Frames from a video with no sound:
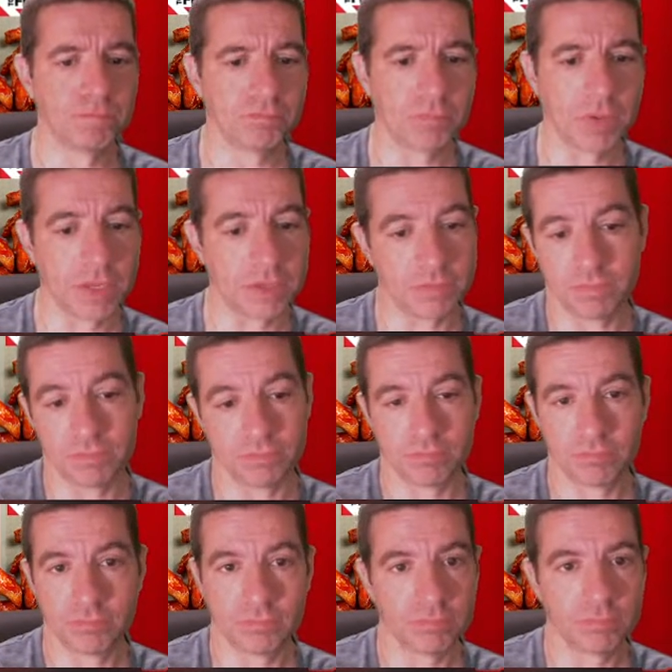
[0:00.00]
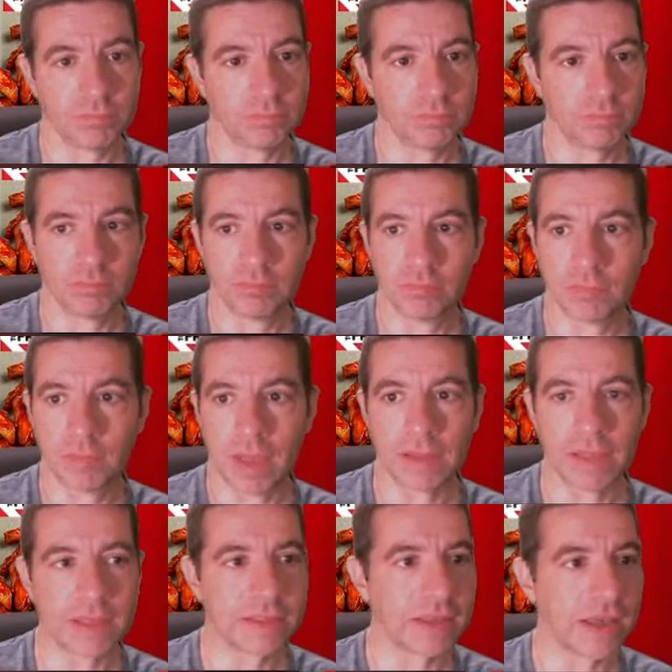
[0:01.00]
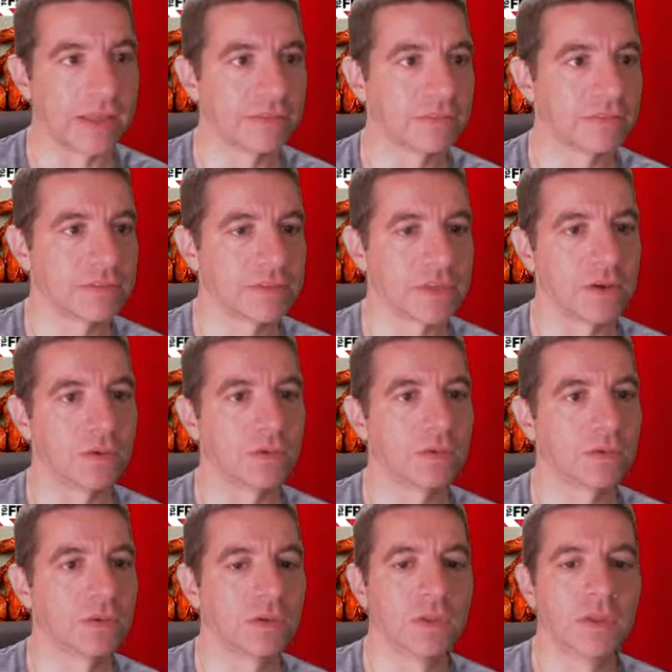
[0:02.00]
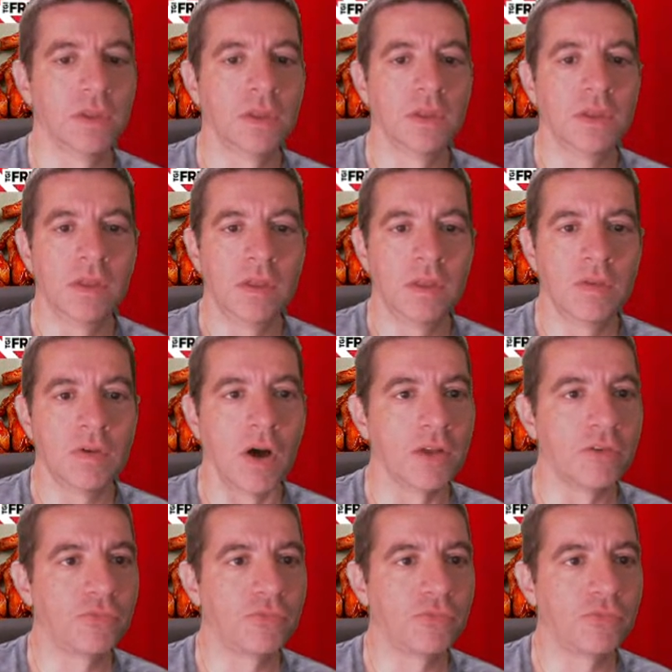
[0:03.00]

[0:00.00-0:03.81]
But I like that. So on